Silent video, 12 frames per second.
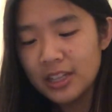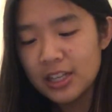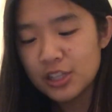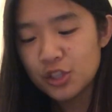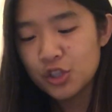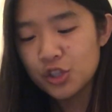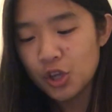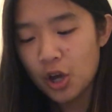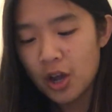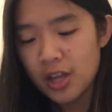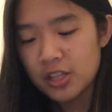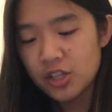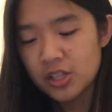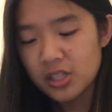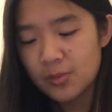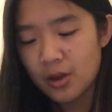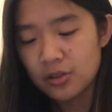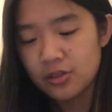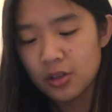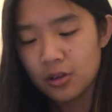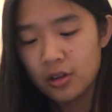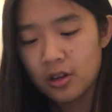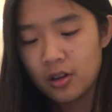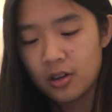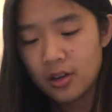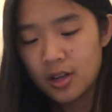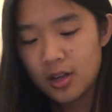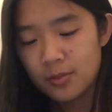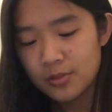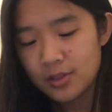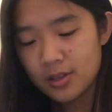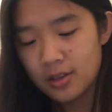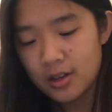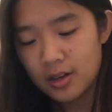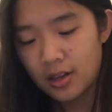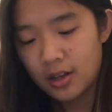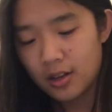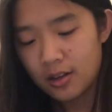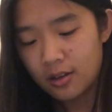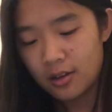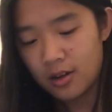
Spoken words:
It just smells so good. And it